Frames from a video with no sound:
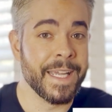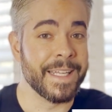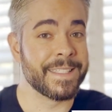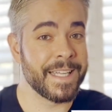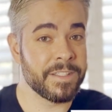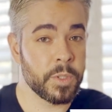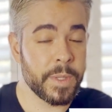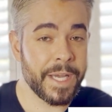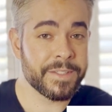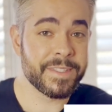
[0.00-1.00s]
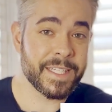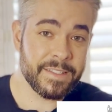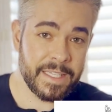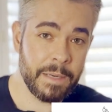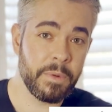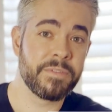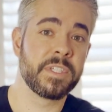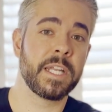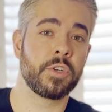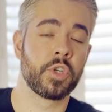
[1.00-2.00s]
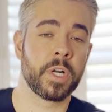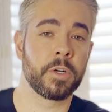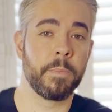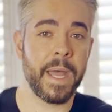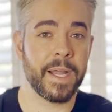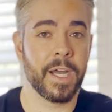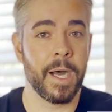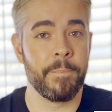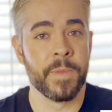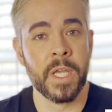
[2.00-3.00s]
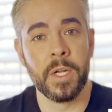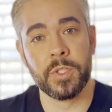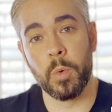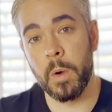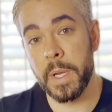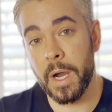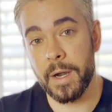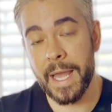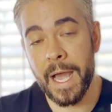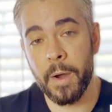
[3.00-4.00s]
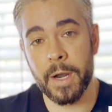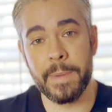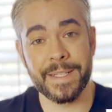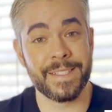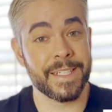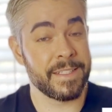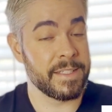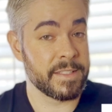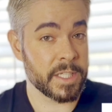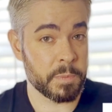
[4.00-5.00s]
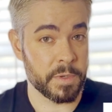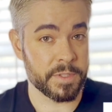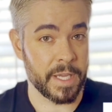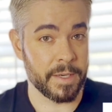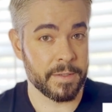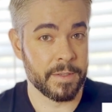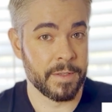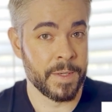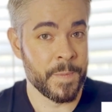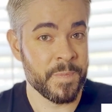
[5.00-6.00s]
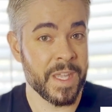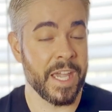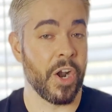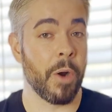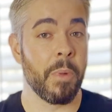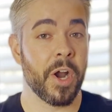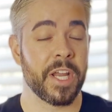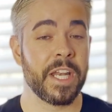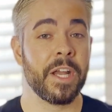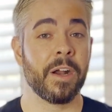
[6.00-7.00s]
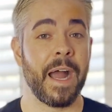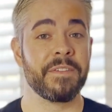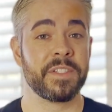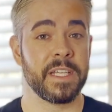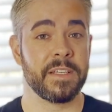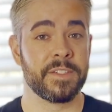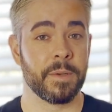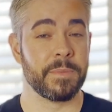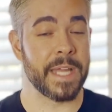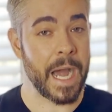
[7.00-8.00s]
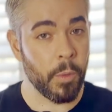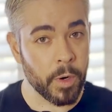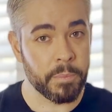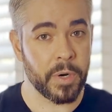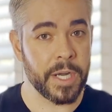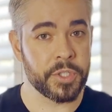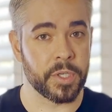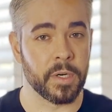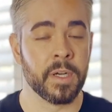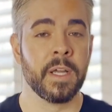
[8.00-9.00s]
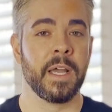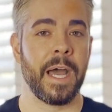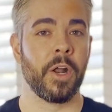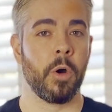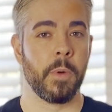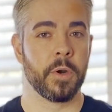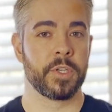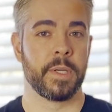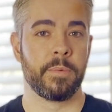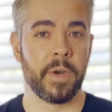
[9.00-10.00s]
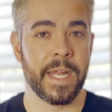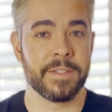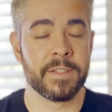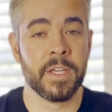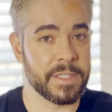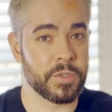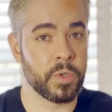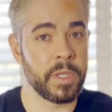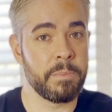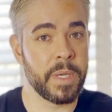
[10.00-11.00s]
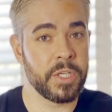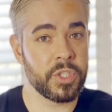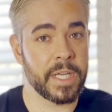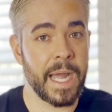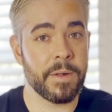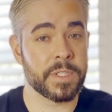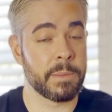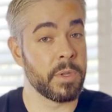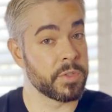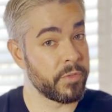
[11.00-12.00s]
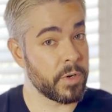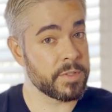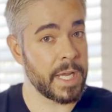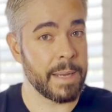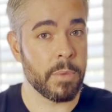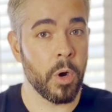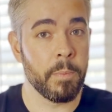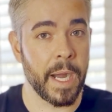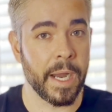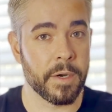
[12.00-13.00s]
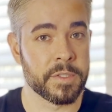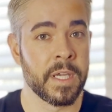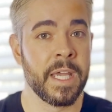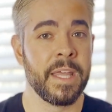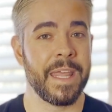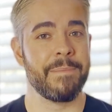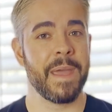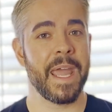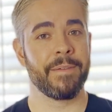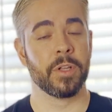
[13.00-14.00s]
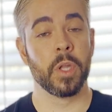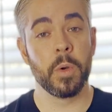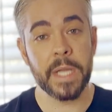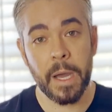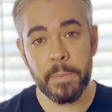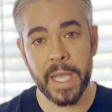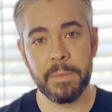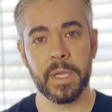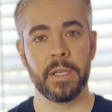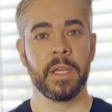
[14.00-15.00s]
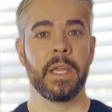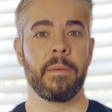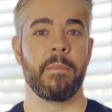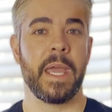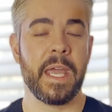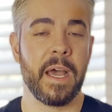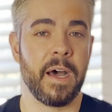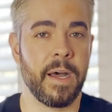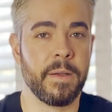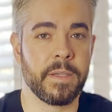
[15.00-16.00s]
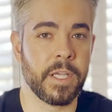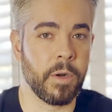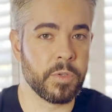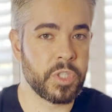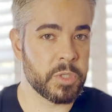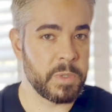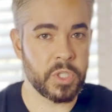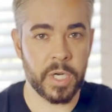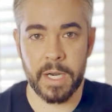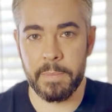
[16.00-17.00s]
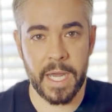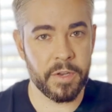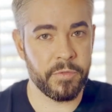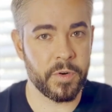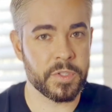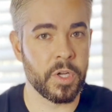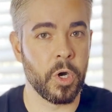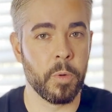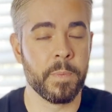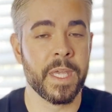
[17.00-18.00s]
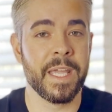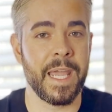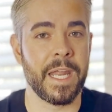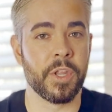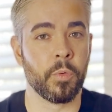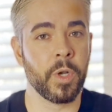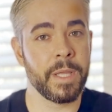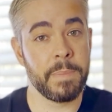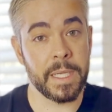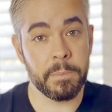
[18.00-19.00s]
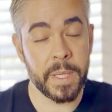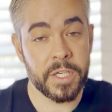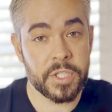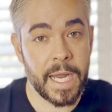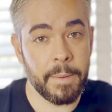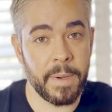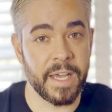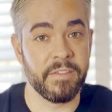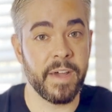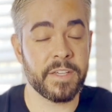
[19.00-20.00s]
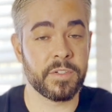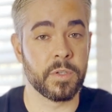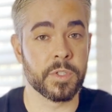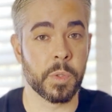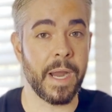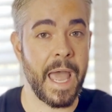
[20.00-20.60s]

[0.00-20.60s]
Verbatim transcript: And since two thousand sixteen, we've seen it trickle back up to where we are now at about sixty-six percent. In our market here, I've seen some downward pressure on home ownership rates. It's really pinching out some of those first-time home buyers that may have a low down payment, may uh, you know, just be trying to buy their first home, and they're really being pinched out by investors who are